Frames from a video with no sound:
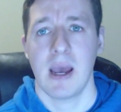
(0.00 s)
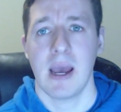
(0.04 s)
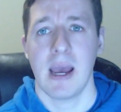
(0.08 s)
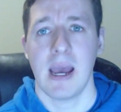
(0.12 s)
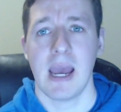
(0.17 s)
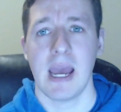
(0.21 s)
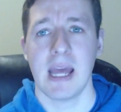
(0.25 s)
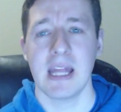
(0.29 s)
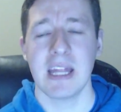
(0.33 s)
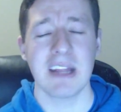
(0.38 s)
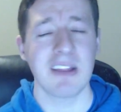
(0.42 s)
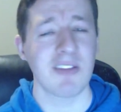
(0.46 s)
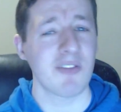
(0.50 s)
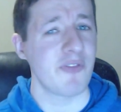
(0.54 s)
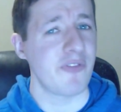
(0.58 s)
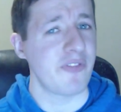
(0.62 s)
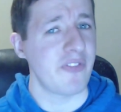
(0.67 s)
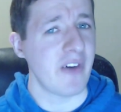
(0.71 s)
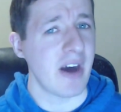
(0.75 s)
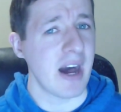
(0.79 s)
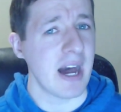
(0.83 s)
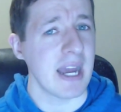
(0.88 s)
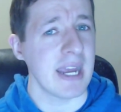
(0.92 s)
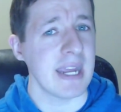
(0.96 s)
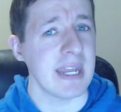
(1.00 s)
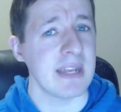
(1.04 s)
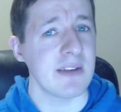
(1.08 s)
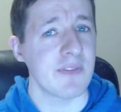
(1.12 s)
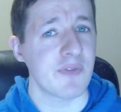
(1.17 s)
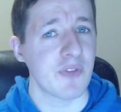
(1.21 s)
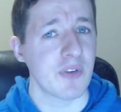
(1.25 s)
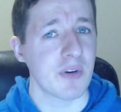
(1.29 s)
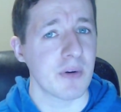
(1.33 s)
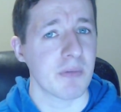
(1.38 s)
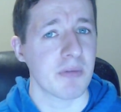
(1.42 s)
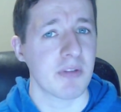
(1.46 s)
and it's fine
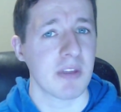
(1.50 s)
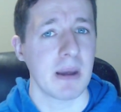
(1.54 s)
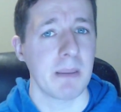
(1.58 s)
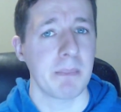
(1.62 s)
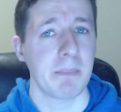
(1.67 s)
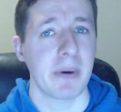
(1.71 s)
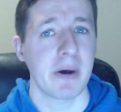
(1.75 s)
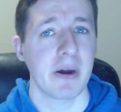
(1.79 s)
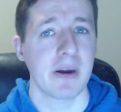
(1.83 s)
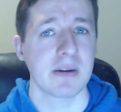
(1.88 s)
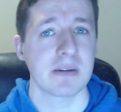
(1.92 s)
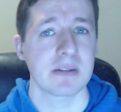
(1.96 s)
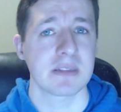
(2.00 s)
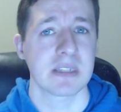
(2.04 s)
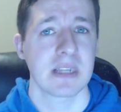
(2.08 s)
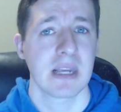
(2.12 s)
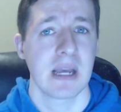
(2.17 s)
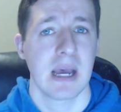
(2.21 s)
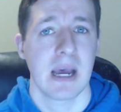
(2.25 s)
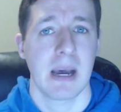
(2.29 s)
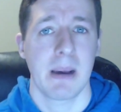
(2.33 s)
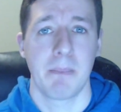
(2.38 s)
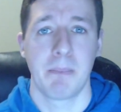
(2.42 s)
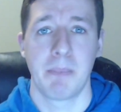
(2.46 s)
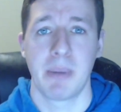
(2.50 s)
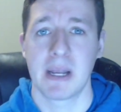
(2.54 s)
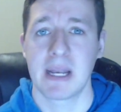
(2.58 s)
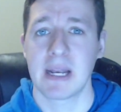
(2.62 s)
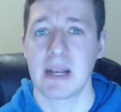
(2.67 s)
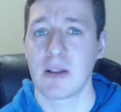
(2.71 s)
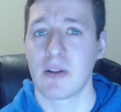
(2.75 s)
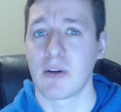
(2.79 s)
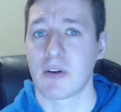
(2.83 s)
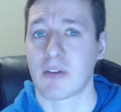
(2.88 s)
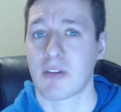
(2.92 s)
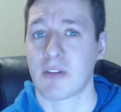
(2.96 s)
for some parts, but it
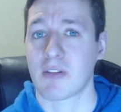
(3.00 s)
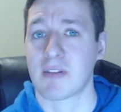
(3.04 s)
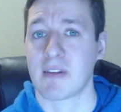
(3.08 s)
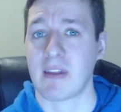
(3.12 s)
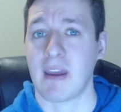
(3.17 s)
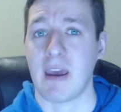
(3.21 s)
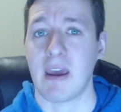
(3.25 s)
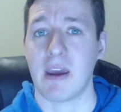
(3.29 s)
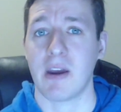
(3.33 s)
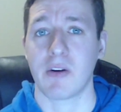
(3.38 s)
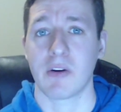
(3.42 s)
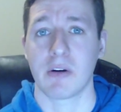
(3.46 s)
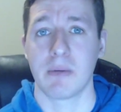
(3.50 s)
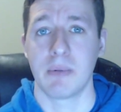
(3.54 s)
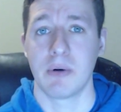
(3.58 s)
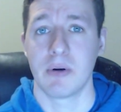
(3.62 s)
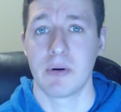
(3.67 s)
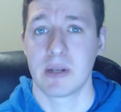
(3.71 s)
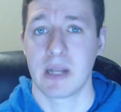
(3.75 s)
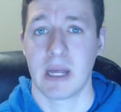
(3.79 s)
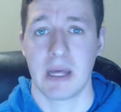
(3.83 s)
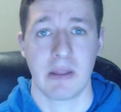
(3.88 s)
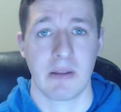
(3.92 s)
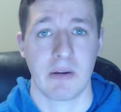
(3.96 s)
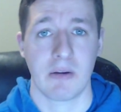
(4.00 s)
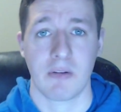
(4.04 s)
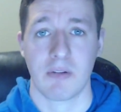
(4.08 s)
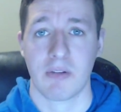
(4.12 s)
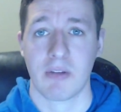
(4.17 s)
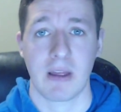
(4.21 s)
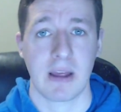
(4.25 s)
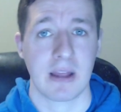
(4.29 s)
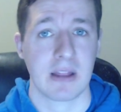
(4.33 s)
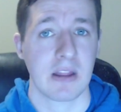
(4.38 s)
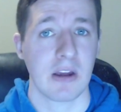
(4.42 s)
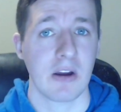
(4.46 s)
looks terrible in others.
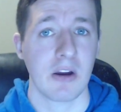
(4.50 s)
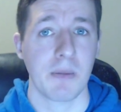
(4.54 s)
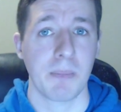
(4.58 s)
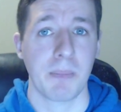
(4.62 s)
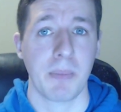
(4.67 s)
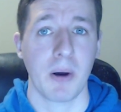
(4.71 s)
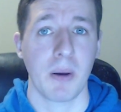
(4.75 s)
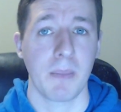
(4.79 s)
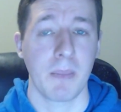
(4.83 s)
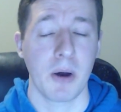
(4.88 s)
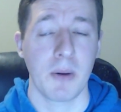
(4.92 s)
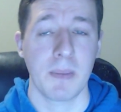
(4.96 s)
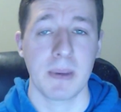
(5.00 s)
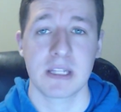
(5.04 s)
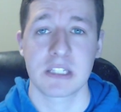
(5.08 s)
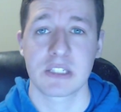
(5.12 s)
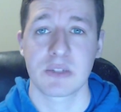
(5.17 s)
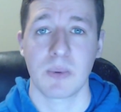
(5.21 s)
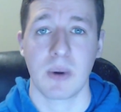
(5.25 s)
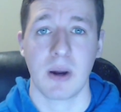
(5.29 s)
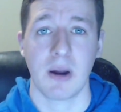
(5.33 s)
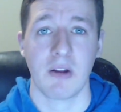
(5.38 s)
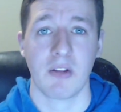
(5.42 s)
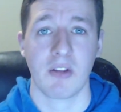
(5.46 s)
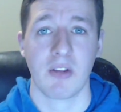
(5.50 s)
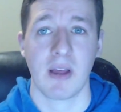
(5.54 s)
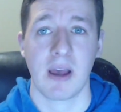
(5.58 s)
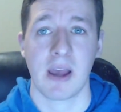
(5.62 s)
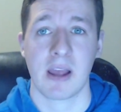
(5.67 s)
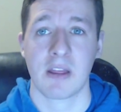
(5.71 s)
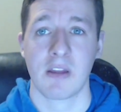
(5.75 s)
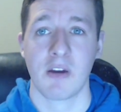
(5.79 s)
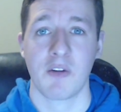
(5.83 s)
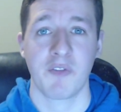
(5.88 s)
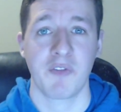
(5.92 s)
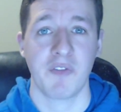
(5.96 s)
Like there are moments where it's like
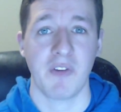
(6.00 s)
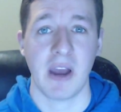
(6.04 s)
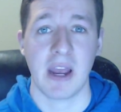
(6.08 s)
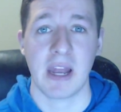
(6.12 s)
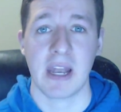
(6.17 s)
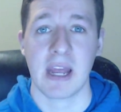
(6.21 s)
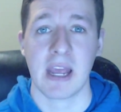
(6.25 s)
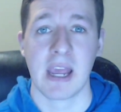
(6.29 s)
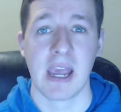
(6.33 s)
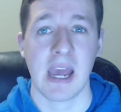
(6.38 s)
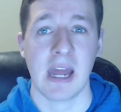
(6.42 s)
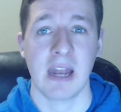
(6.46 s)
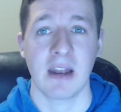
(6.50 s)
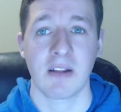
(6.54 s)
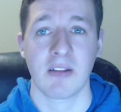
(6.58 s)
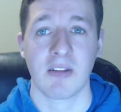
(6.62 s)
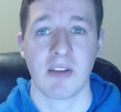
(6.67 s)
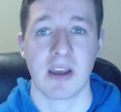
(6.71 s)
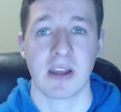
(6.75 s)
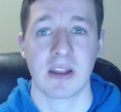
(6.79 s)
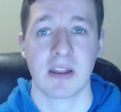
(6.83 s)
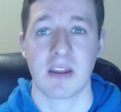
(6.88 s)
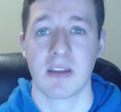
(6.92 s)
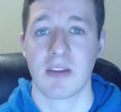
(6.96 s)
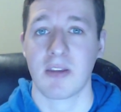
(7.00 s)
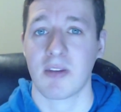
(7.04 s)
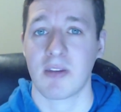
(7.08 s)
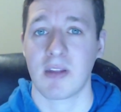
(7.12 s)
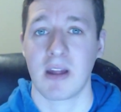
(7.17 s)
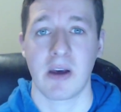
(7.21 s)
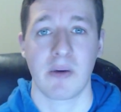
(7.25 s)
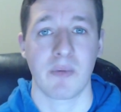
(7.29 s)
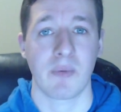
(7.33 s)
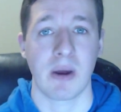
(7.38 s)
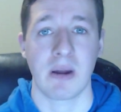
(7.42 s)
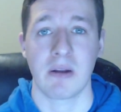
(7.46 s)
they're fighting and it's like this is
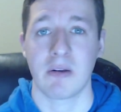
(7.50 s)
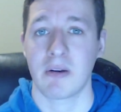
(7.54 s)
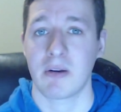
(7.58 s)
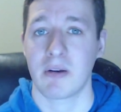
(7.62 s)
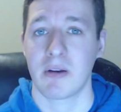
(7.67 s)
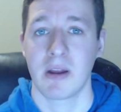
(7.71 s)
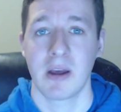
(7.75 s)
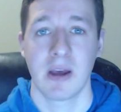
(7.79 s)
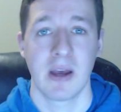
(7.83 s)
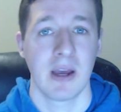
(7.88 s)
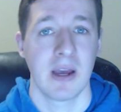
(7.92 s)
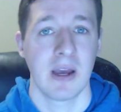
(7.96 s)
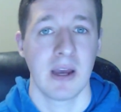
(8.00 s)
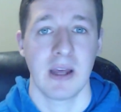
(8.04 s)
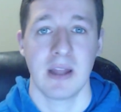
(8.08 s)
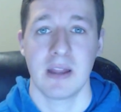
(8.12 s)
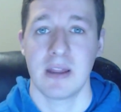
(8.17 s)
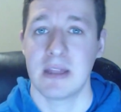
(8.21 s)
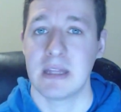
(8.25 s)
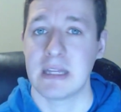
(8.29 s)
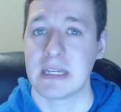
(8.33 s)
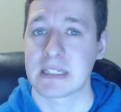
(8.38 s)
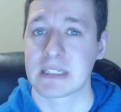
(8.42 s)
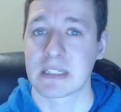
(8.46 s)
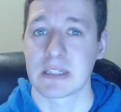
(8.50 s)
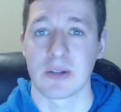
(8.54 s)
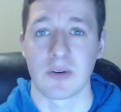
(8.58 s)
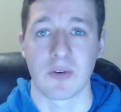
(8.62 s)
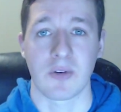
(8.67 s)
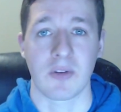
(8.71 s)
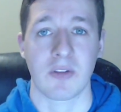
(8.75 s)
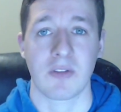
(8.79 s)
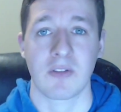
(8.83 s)
not rendered. This looks